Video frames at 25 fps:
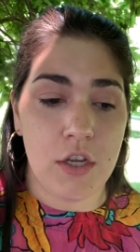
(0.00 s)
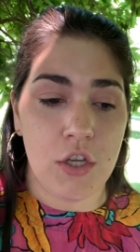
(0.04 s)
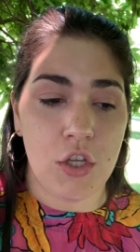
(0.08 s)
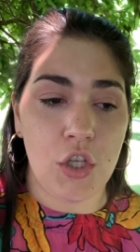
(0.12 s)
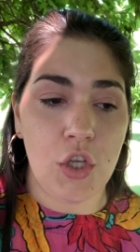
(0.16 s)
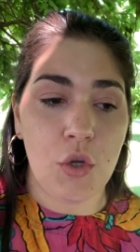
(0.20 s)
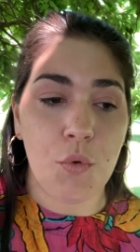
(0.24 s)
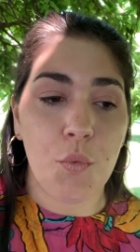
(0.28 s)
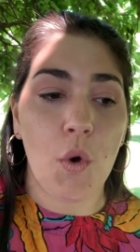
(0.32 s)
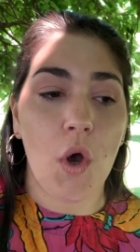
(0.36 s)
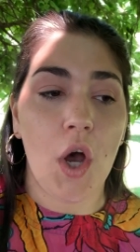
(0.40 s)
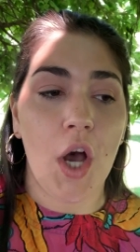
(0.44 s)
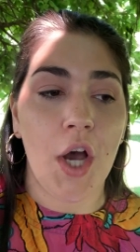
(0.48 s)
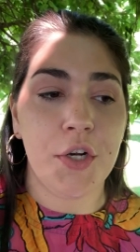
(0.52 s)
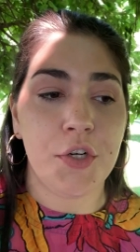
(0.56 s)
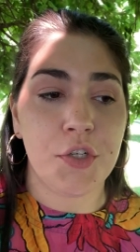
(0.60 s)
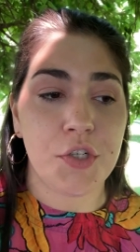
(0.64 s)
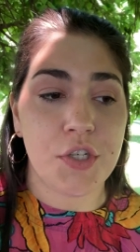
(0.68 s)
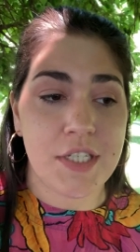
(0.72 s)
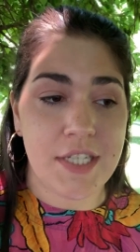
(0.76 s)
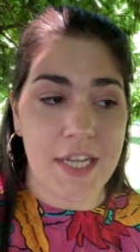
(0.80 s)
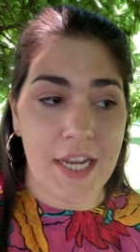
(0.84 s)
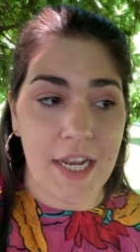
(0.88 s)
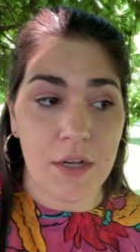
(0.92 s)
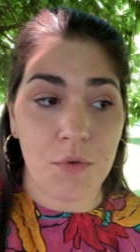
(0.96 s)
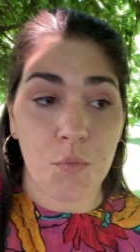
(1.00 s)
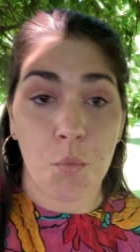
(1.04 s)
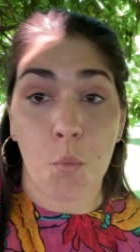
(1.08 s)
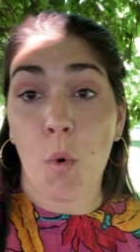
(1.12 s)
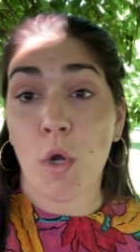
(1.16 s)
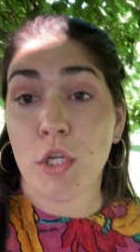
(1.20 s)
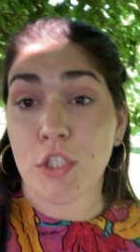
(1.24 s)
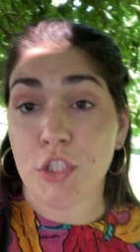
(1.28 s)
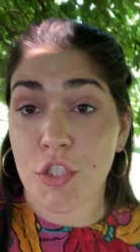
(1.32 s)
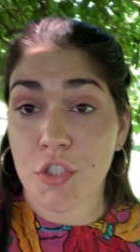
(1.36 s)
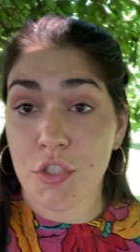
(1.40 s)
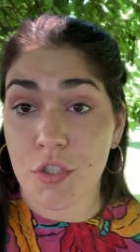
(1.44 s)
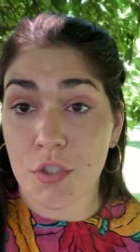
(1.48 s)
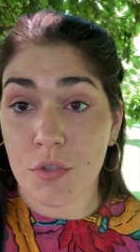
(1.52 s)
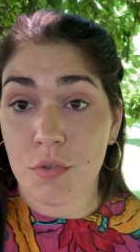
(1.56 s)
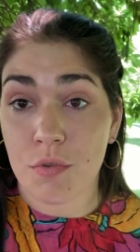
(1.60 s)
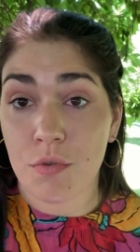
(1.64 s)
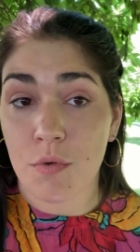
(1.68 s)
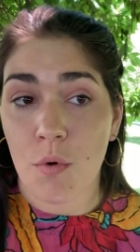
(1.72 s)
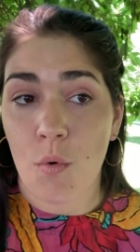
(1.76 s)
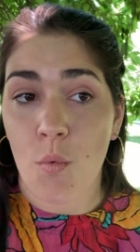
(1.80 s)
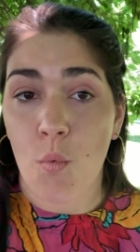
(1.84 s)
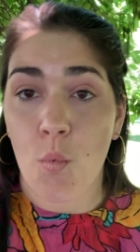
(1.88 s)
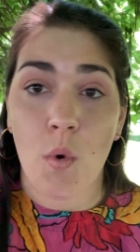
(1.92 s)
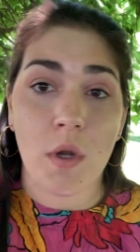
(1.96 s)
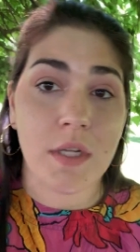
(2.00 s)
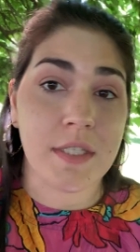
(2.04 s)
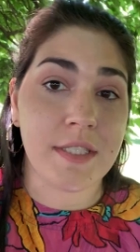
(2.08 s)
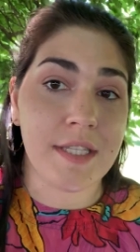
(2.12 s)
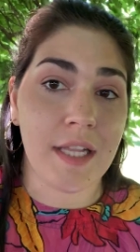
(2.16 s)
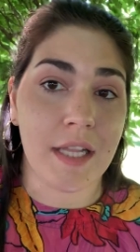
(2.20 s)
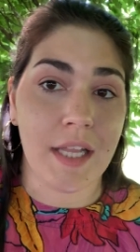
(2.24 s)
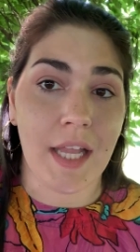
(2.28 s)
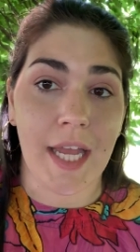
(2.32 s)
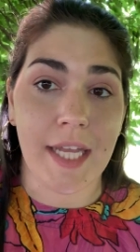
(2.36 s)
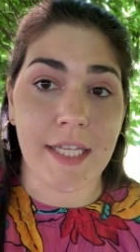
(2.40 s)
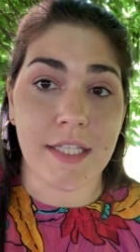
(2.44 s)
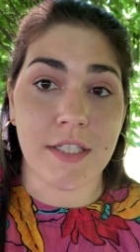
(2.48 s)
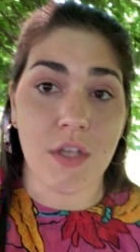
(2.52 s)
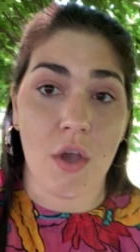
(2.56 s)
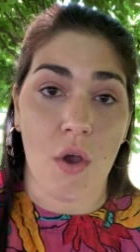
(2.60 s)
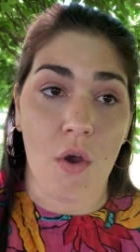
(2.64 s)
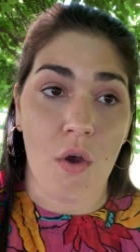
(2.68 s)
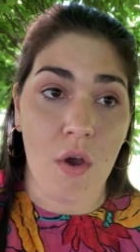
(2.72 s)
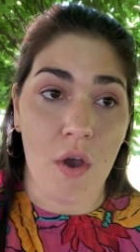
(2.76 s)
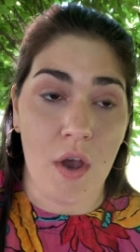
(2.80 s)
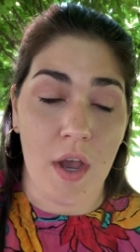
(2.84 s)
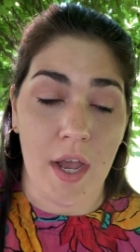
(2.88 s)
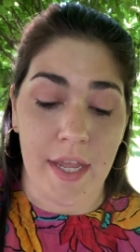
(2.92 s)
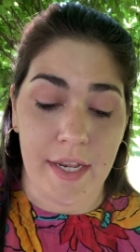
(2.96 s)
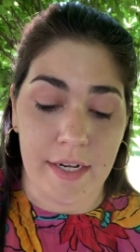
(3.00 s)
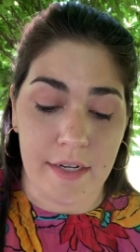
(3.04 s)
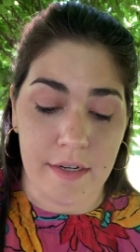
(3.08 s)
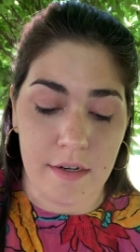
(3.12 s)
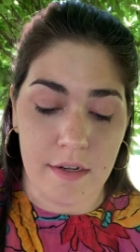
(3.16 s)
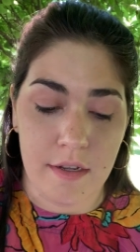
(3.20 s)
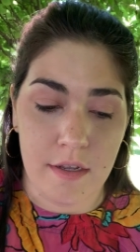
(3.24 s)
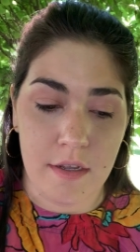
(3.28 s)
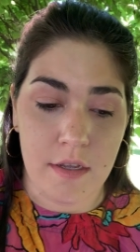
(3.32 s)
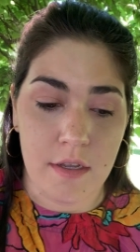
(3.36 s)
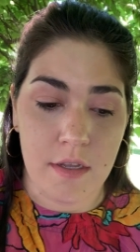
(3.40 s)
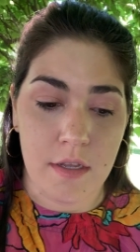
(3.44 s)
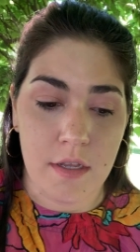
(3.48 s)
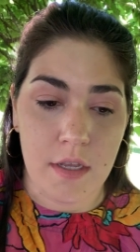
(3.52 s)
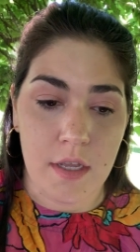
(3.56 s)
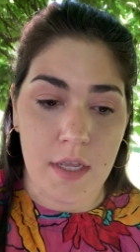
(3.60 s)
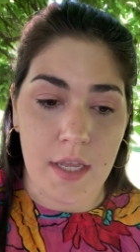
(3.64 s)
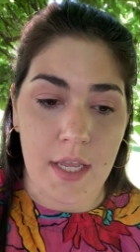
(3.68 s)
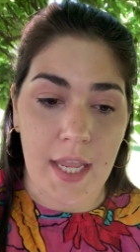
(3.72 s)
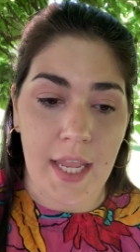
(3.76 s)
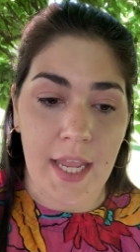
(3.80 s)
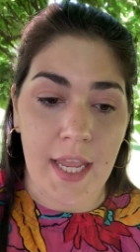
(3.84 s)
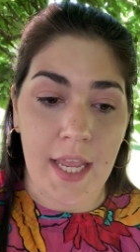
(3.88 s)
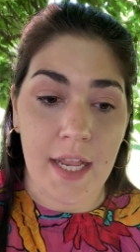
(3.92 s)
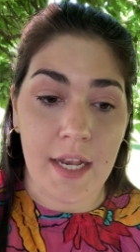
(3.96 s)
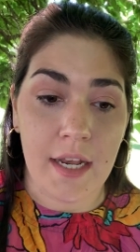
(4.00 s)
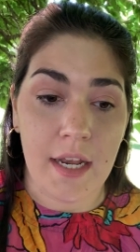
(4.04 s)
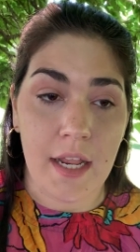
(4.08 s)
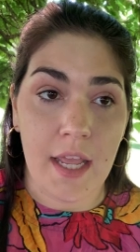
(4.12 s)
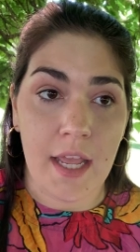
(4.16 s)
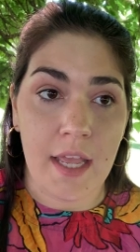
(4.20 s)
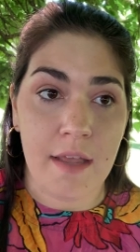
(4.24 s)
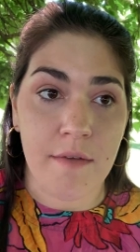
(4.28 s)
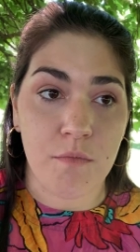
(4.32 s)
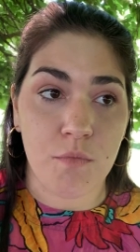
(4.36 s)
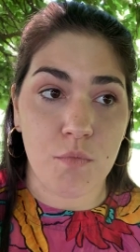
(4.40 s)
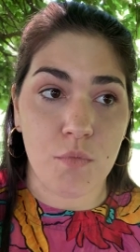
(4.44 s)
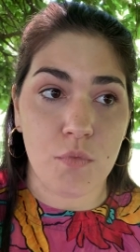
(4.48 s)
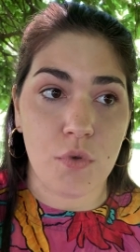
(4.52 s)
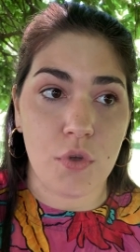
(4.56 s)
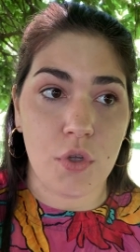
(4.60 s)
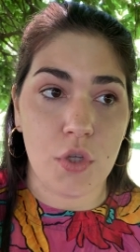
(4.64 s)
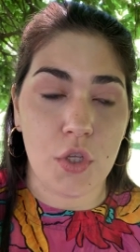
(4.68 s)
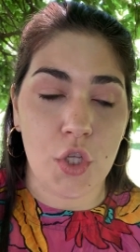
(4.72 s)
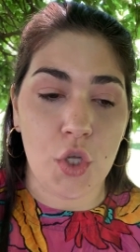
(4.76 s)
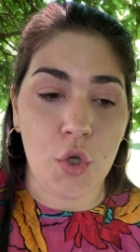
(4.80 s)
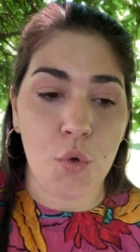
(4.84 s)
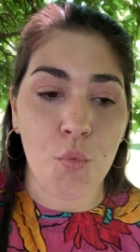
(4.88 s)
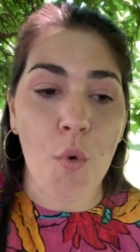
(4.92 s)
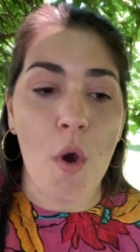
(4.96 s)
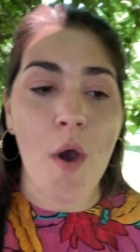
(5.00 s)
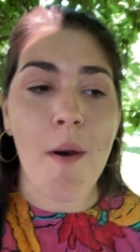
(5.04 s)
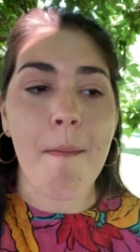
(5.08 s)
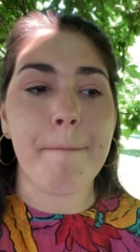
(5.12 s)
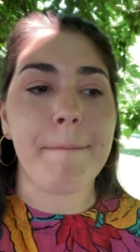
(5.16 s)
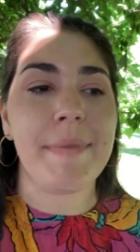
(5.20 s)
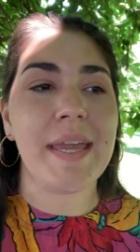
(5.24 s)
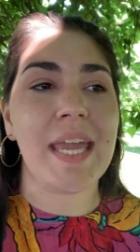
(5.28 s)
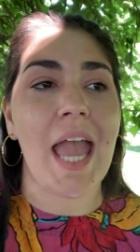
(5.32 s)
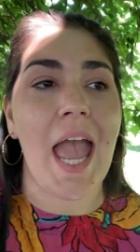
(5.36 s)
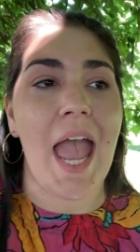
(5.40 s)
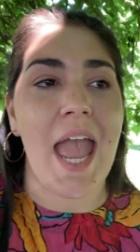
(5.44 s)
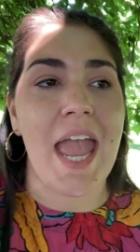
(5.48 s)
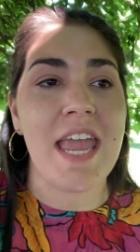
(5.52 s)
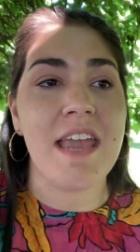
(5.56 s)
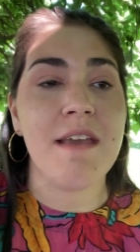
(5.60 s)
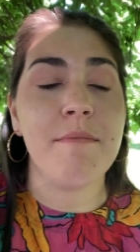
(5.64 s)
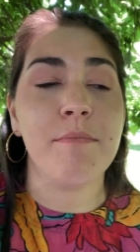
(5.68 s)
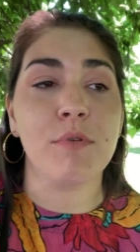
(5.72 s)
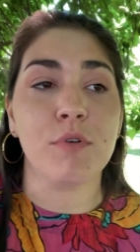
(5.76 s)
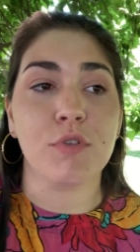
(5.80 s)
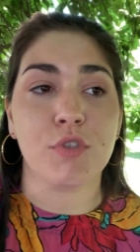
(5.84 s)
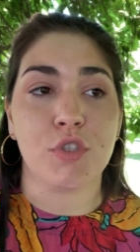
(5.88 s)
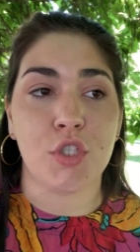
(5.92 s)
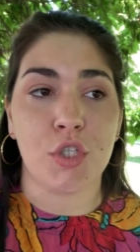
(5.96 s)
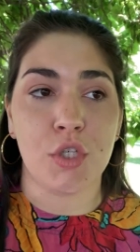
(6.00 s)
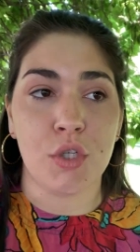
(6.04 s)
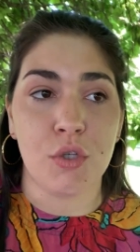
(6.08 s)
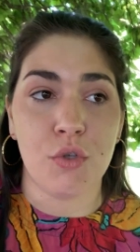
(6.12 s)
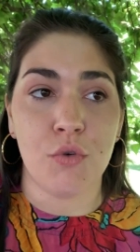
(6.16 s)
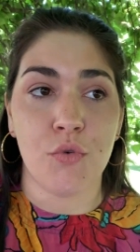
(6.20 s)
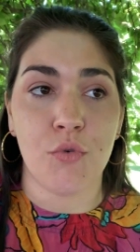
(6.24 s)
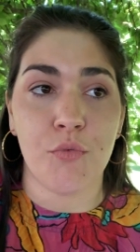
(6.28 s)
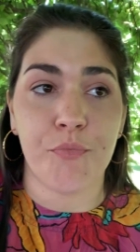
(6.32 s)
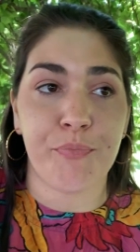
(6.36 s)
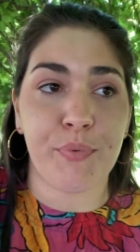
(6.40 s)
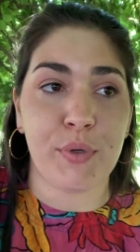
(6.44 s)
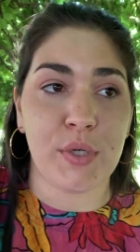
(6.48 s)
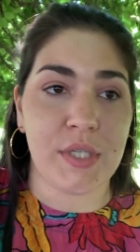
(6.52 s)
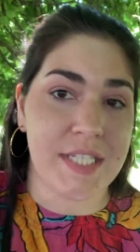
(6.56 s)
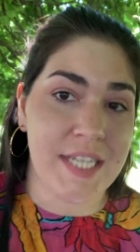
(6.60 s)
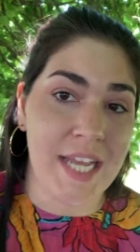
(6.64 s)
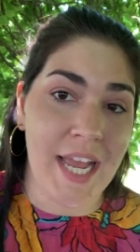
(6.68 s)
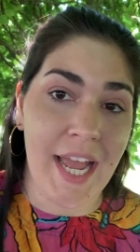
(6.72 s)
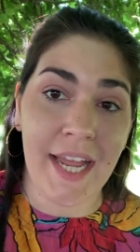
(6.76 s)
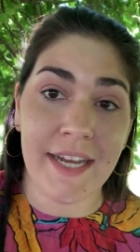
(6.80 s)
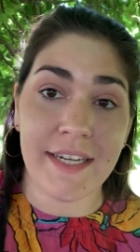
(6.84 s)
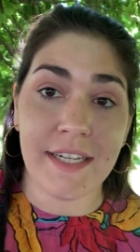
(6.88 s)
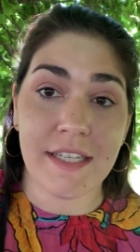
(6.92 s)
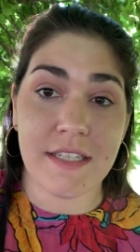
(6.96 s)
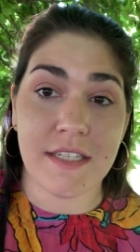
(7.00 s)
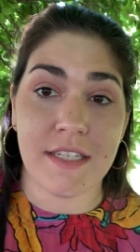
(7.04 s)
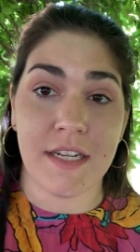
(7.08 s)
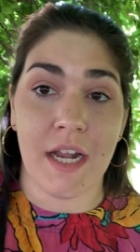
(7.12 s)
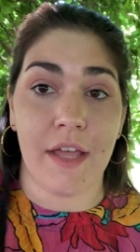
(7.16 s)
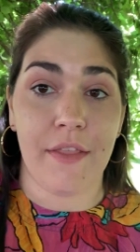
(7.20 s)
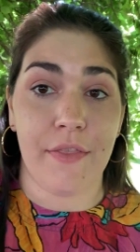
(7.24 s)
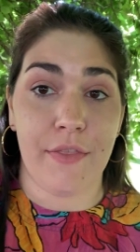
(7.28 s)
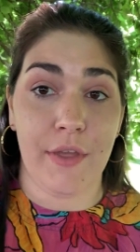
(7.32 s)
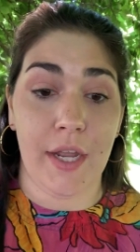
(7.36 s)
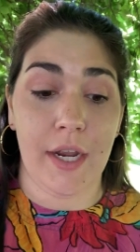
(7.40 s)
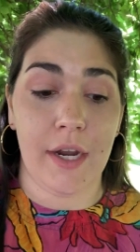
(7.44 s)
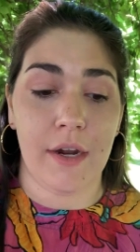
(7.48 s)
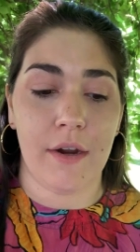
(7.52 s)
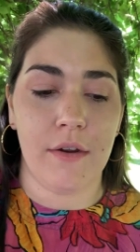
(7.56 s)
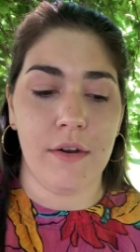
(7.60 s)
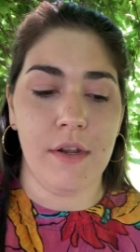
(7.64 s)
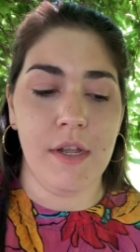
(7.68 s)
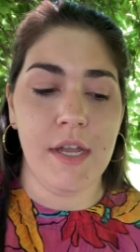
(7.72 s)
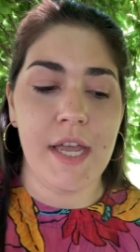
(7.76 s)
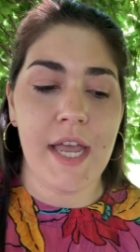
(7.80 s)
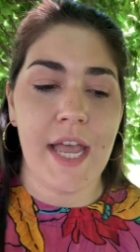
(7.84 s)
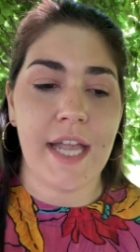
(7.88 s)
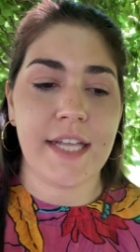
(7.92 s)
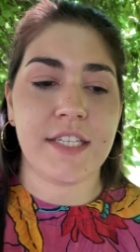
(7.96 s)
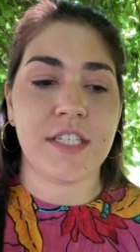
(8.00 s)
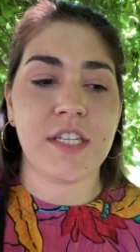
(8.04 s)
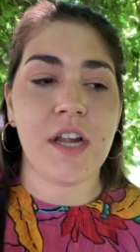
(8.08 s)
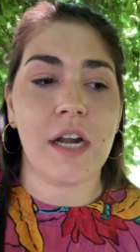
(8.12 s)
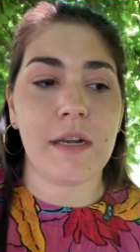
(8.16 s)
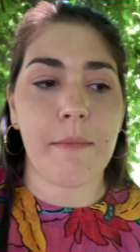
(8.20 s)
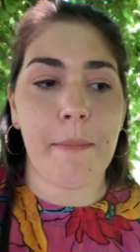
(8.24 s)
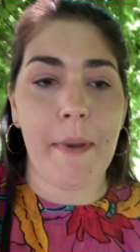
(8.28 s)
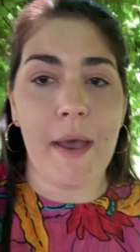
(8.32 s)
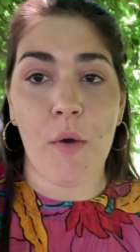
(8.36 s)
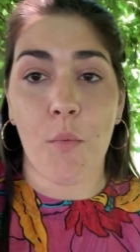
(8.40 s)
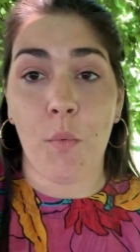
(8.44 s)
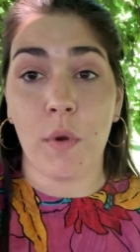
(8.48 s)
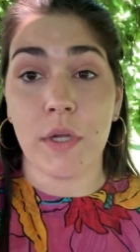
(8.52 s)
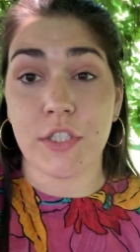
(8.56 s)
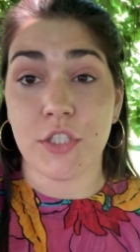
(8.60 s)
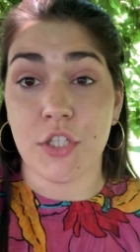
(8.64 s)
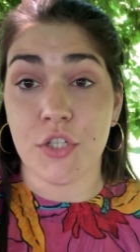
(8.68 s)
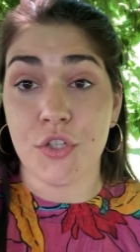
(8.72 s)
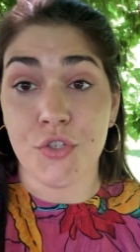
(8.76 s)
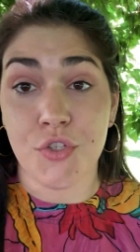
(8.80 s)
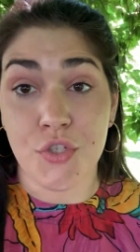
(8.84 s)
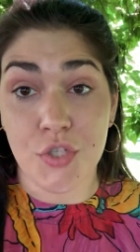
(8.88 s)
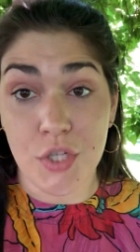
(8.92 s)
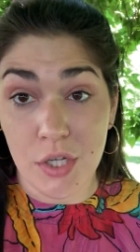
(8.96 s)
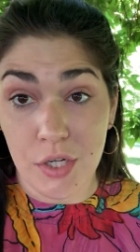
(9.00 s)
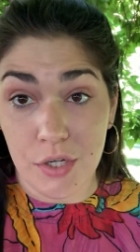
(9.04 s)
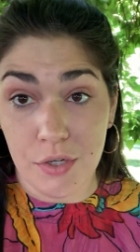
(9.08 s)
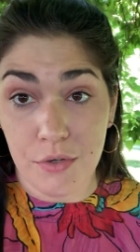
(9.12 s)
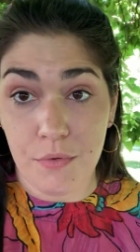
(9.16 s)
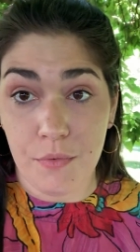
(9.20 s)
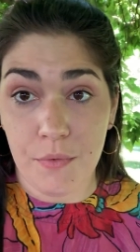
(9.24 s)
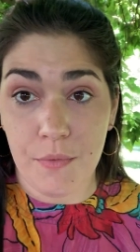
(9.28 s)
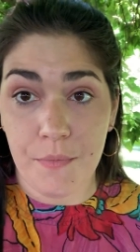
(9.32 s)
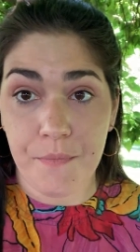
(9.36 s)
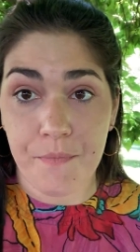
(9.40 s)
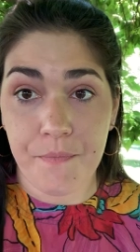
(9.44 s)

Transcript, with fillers: You will understand what to do once the light's on and it you won't be able to pretend it's not there. It's not about what to do.